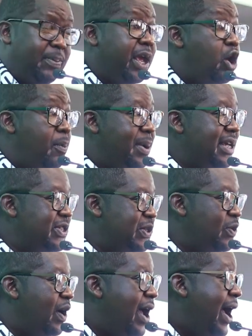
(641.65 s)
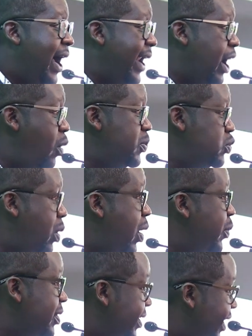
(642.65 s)
May God bless you, and I hope to
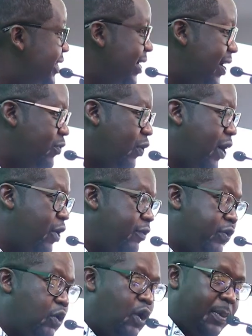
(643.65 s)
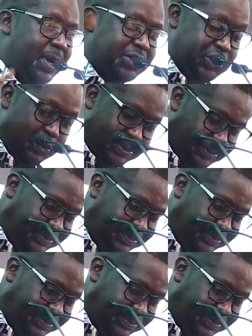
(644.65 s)
work with each and every one of you. God bless you.